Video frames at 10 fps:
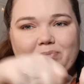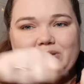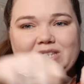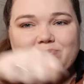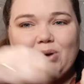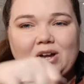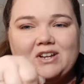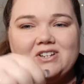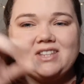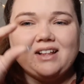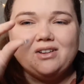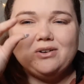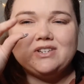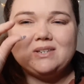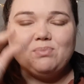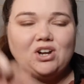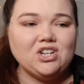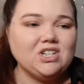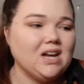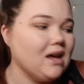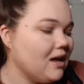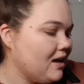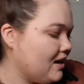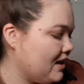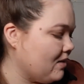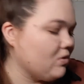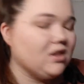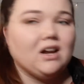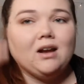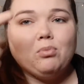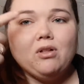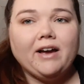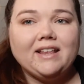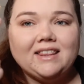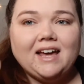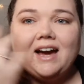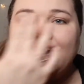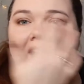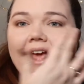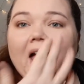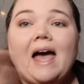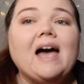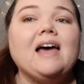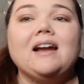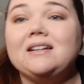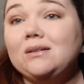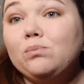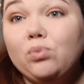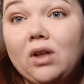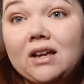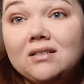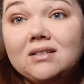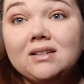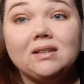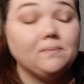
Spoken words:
sponge, that little sponge it came with, and I applied that, and I didn't blend.